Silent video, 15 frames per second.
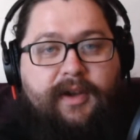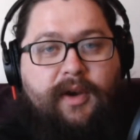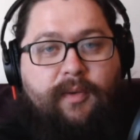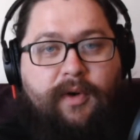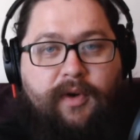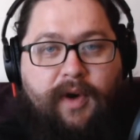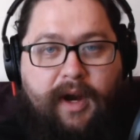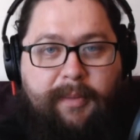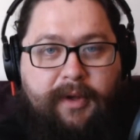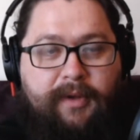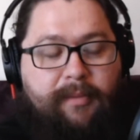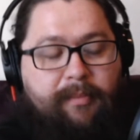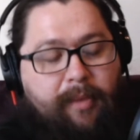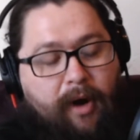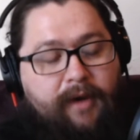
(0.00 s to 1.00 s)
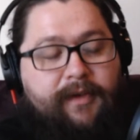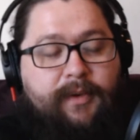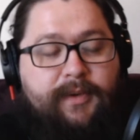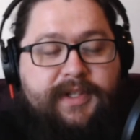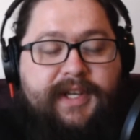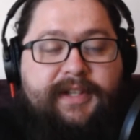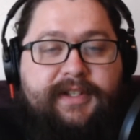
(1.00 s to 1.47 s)
regrettable. Part of it
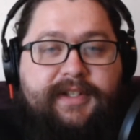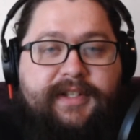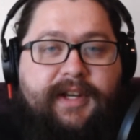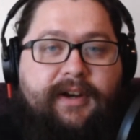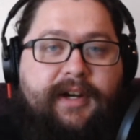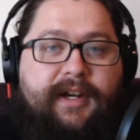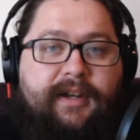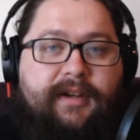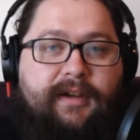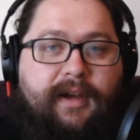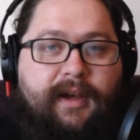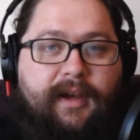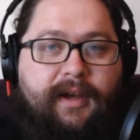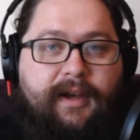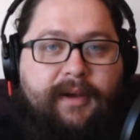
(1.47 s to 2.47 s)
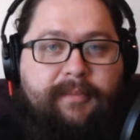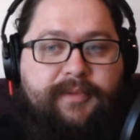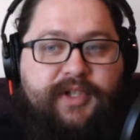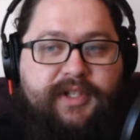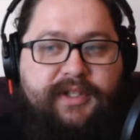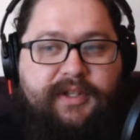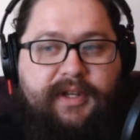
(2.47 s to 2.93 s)
was necessary,
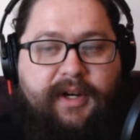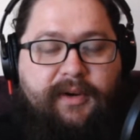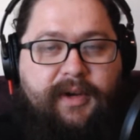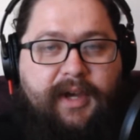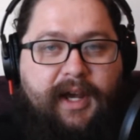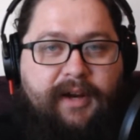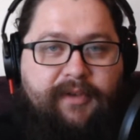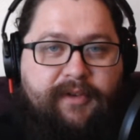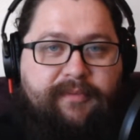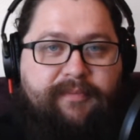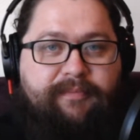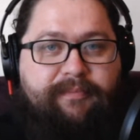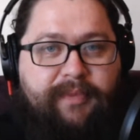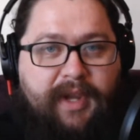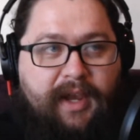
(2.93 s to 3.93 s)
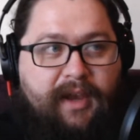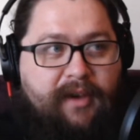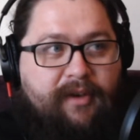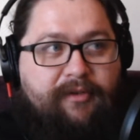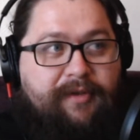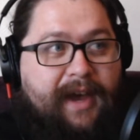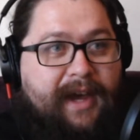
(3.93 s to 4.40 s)
just, kind of a
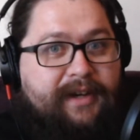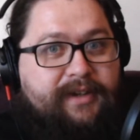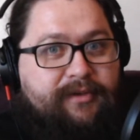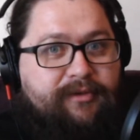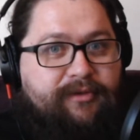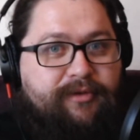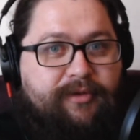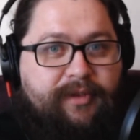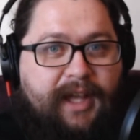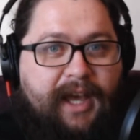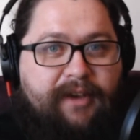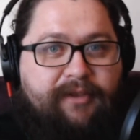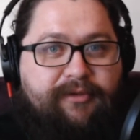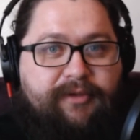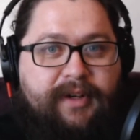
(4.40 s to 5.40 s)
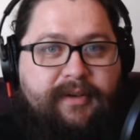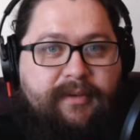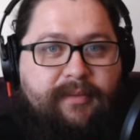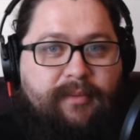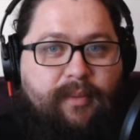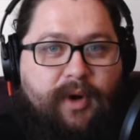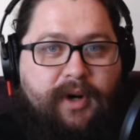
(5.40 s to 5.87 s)
fact of life
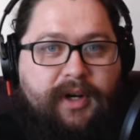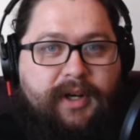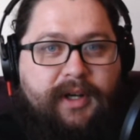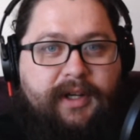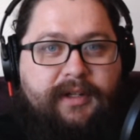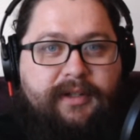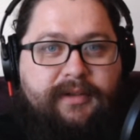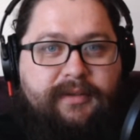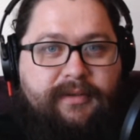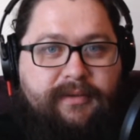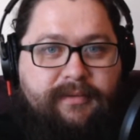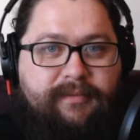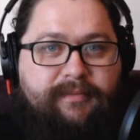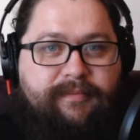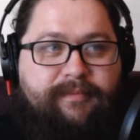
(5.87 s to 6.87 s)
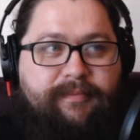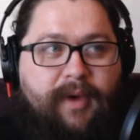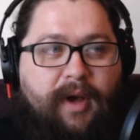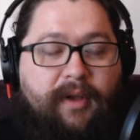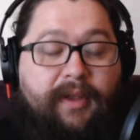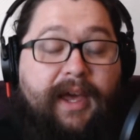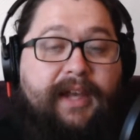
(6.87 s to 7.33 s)
and work and
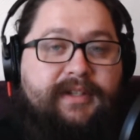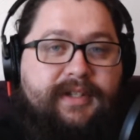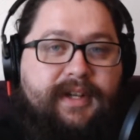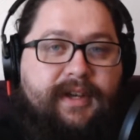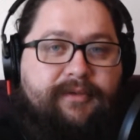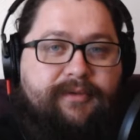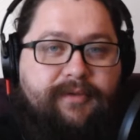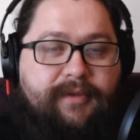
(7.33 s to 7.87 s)
all that stuff